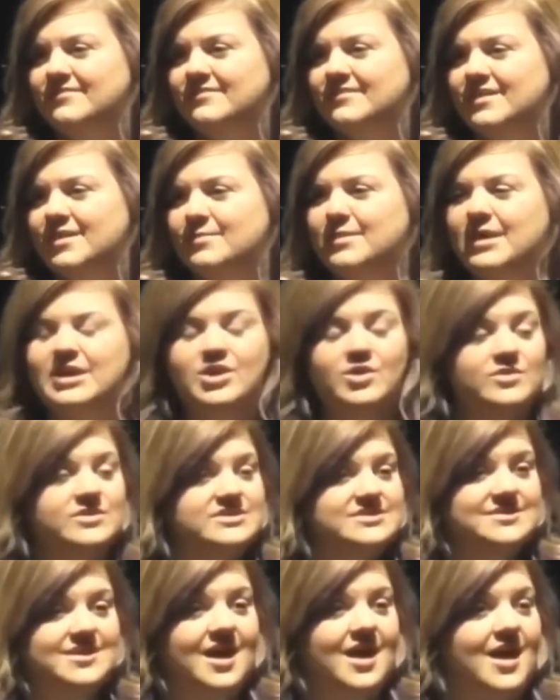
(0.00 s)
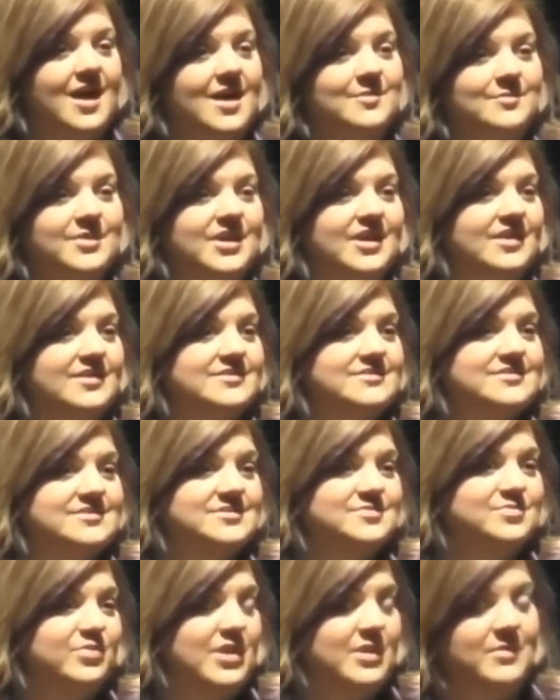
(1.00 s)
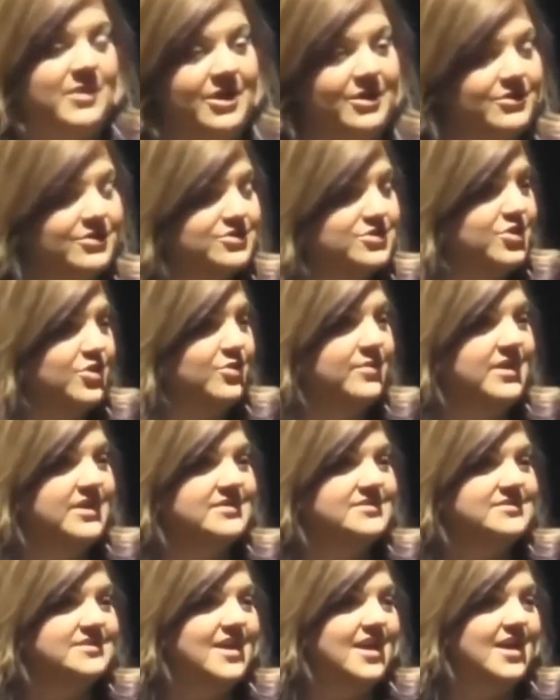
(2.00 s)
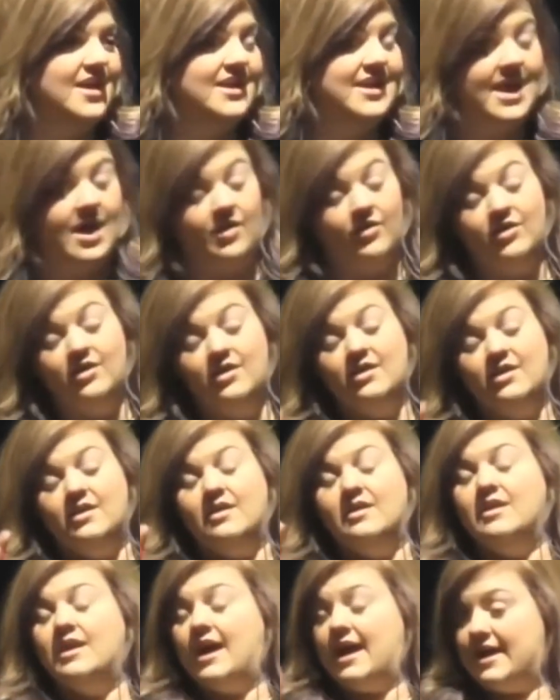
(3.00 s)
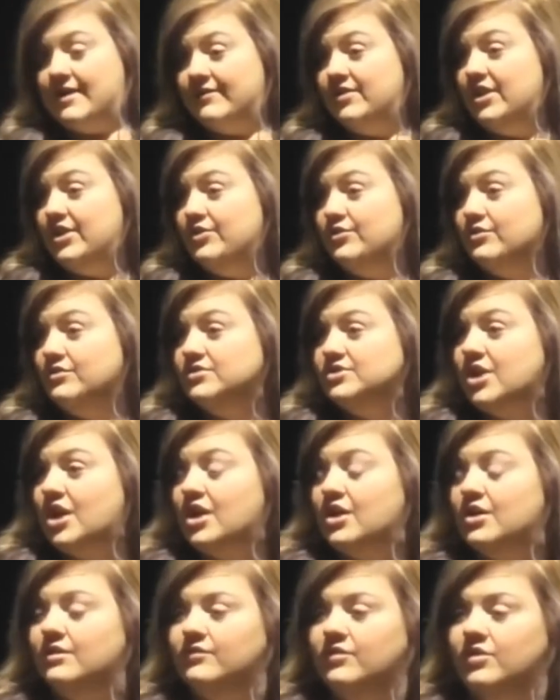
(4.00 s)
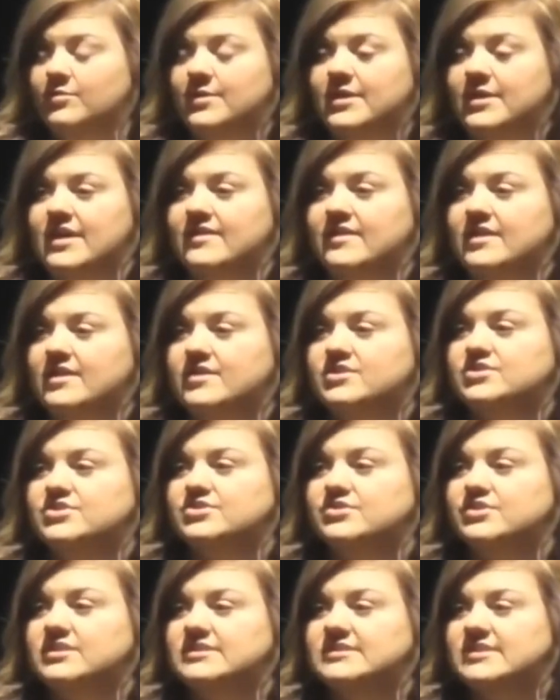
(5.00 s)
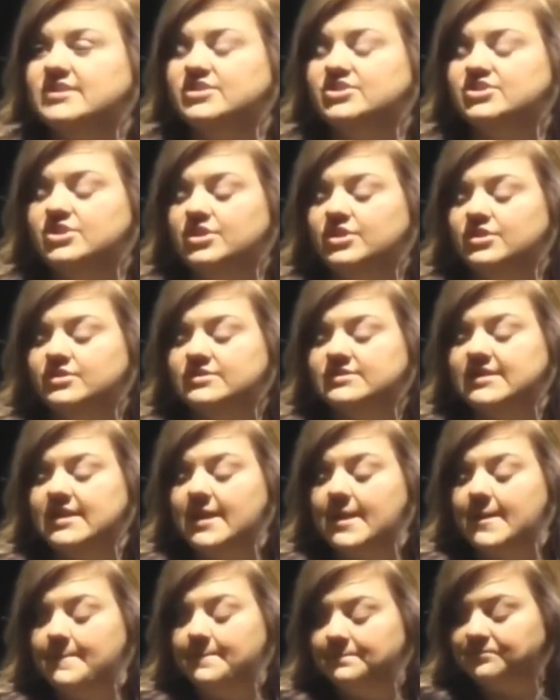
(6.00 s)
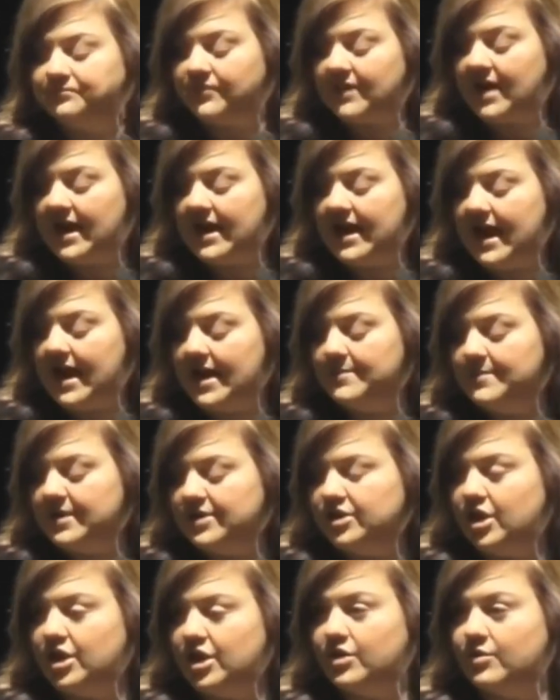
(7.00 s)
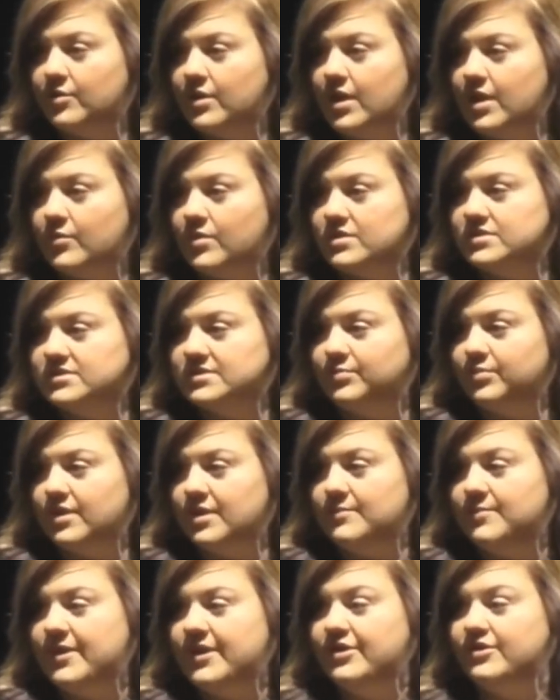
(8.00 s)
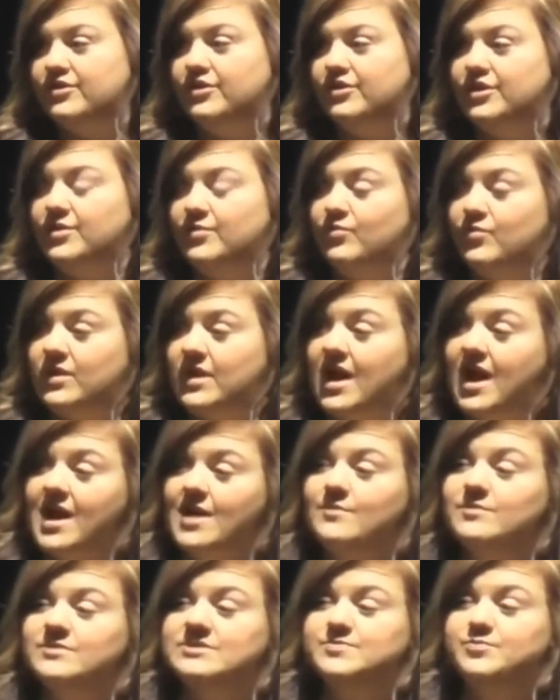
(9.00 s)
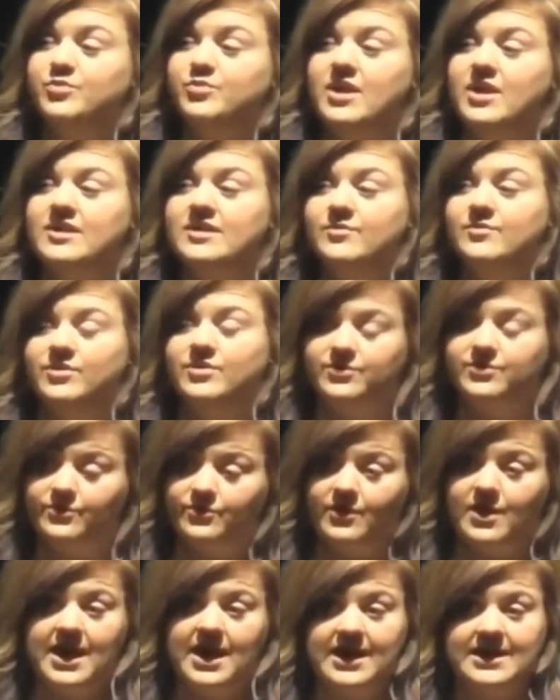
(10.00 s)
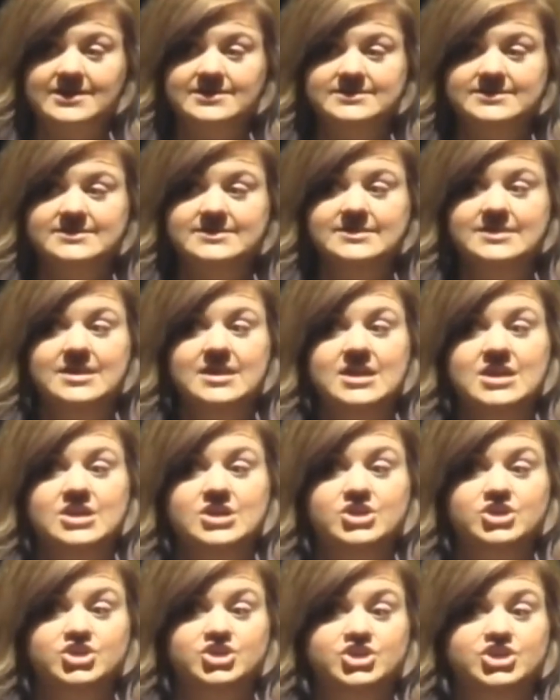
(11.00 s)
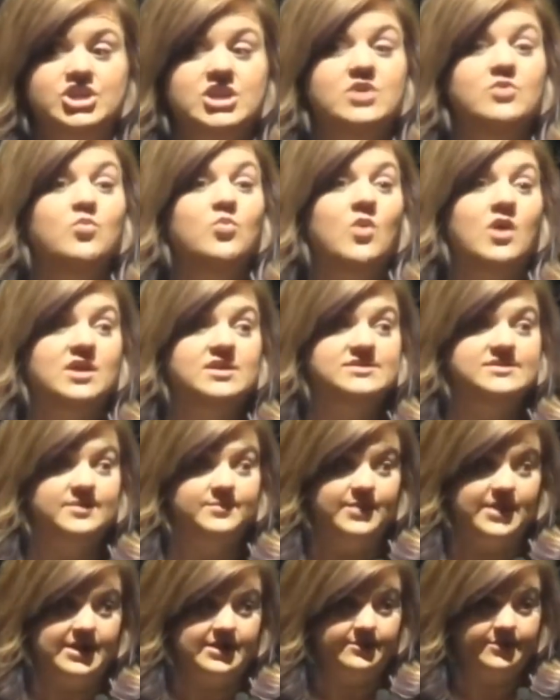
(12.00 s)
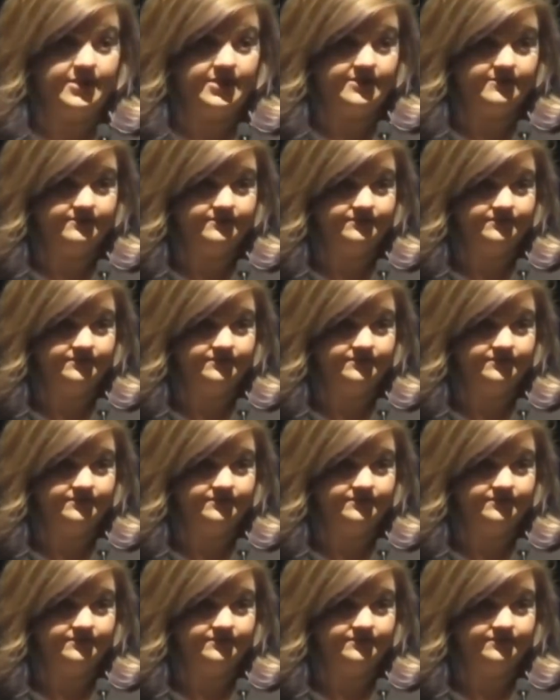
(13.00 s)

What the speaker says: I mean, I know it's not because Planned Parenthood told me it's not. Now, I have an 8-year-old daughter. I've only been out of the industry 6 years. I had my daughter when I worked at Planned Parenthood, and when I was pregnant with Grace, she was a baby.